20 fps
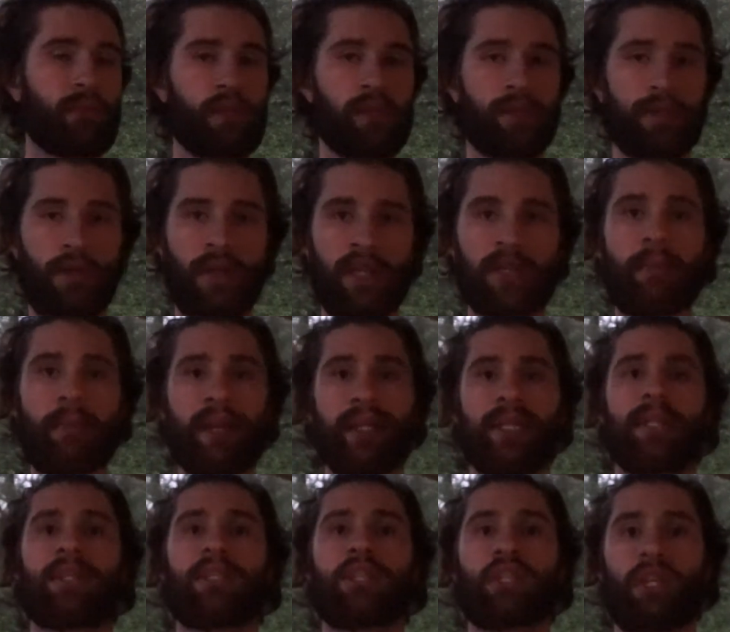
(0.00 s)
So, that's
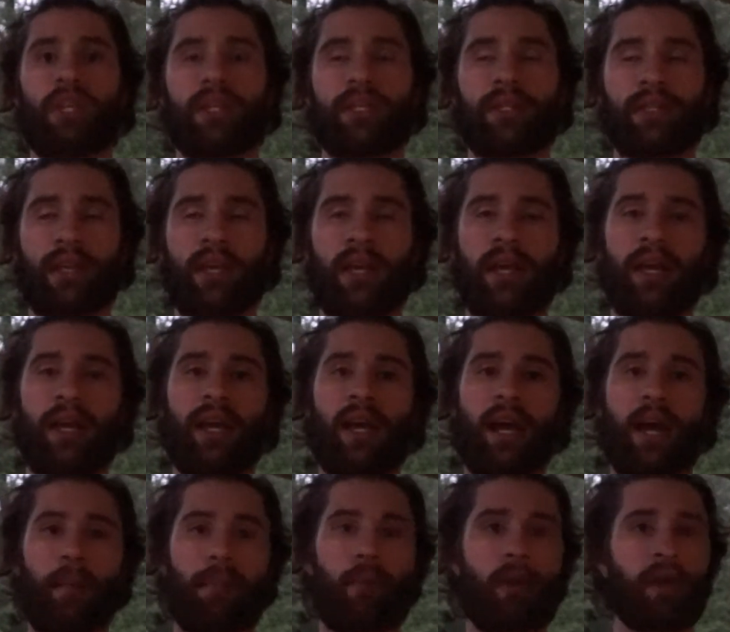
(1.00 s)
basically the gist.
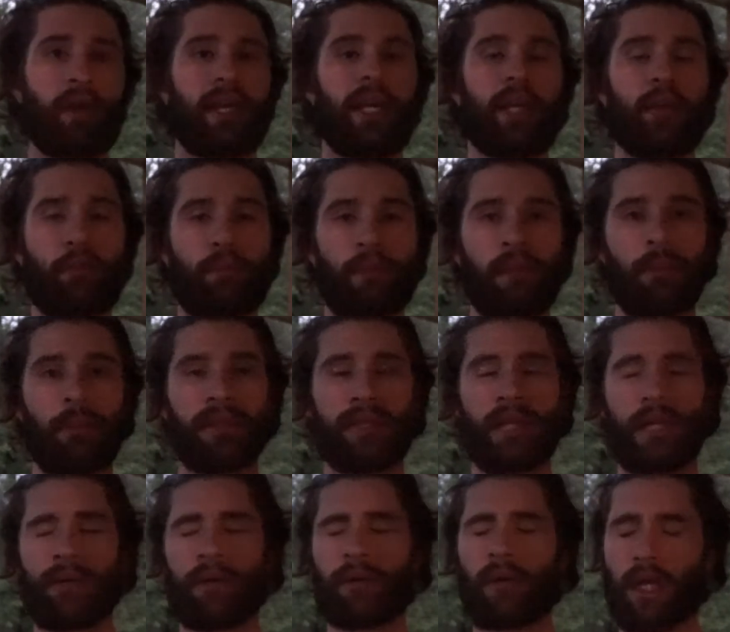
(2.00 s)
I'll probably keep repeating
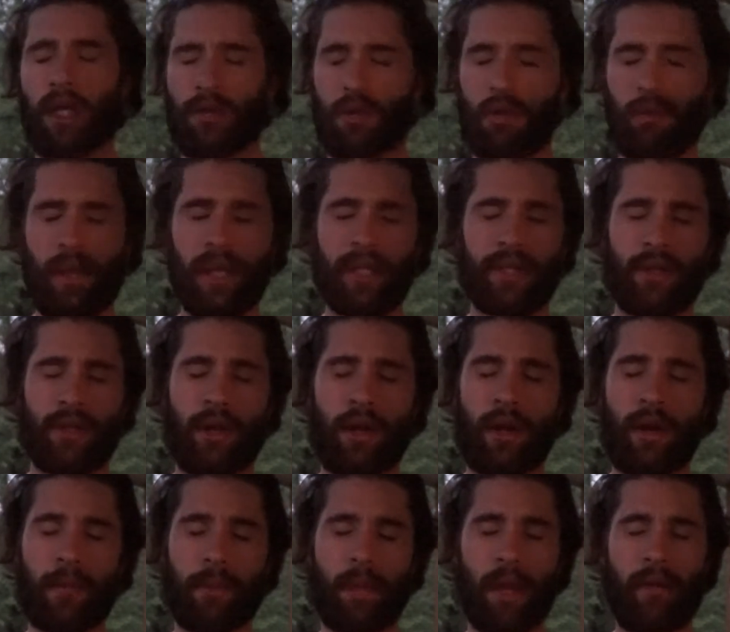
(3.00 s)
myself. I just want to make sure
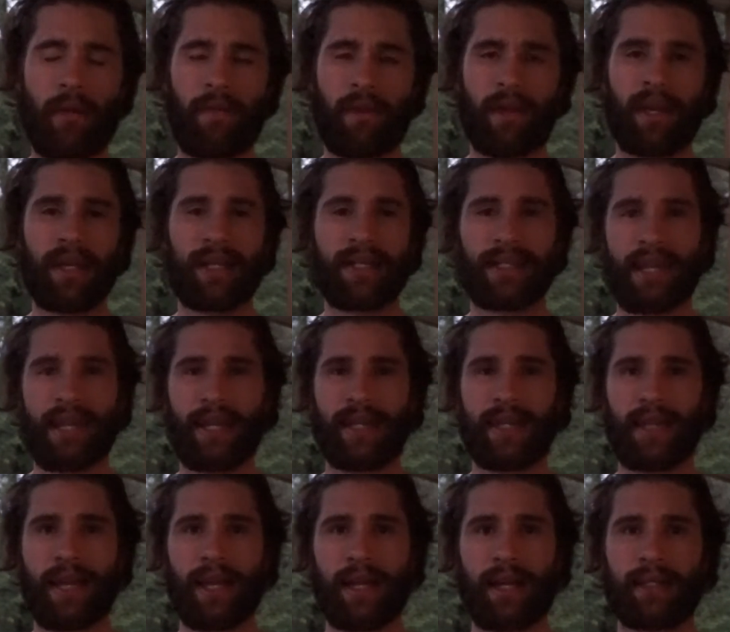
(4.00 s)
I'm not forgetting to say
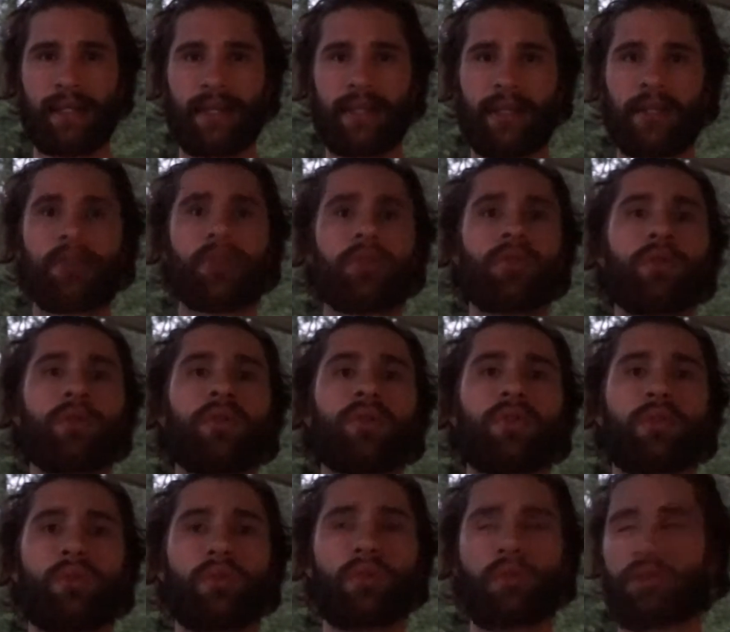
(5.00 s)
anything, because this is
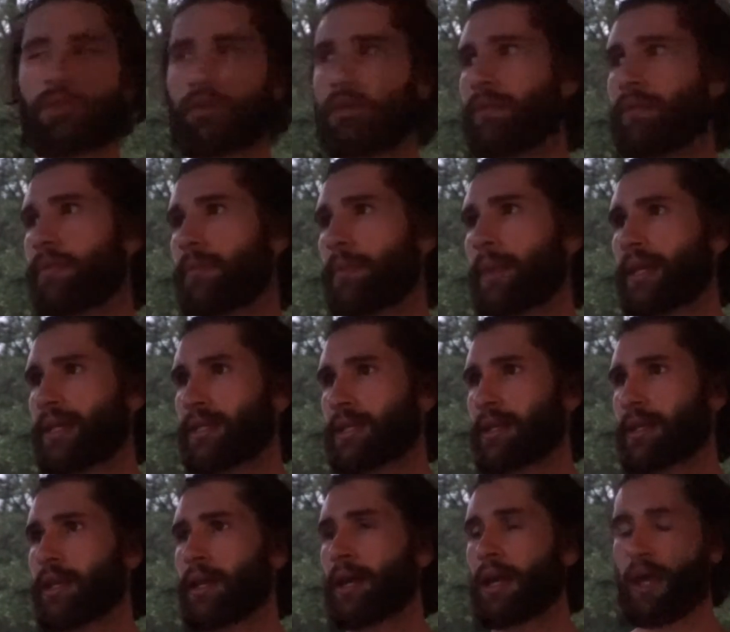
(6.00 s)
crucial, crucial
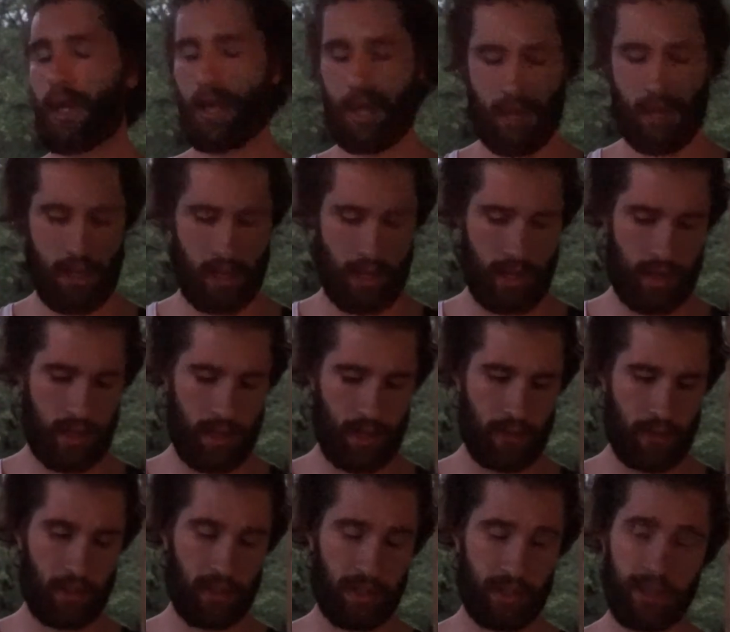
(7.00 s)
information.
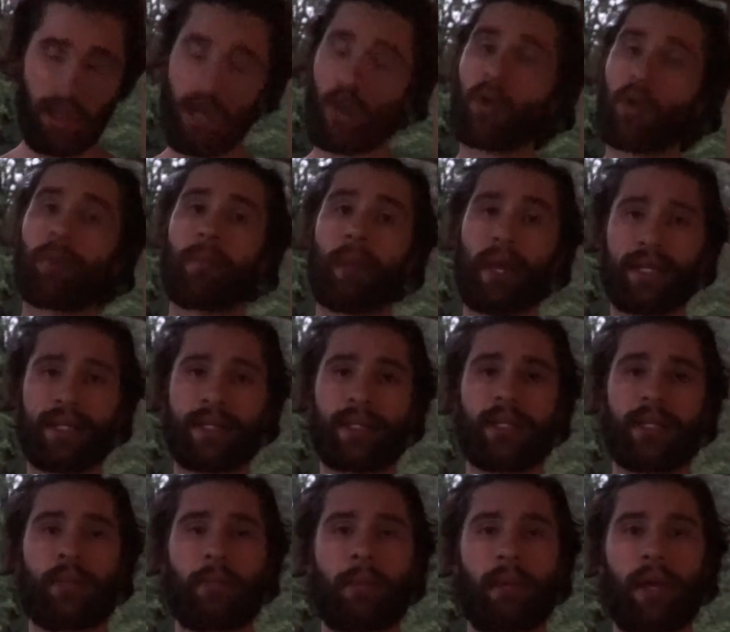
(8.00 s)
Slower, basically,
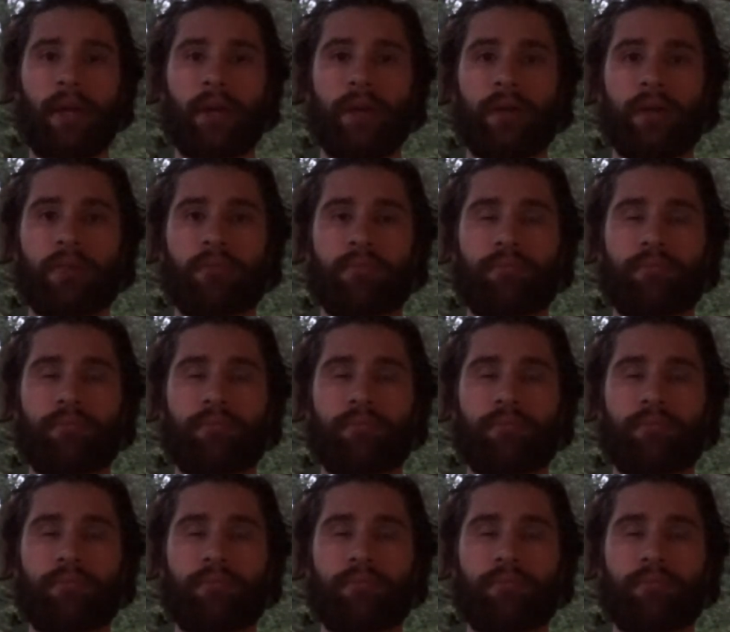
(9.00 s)
the better.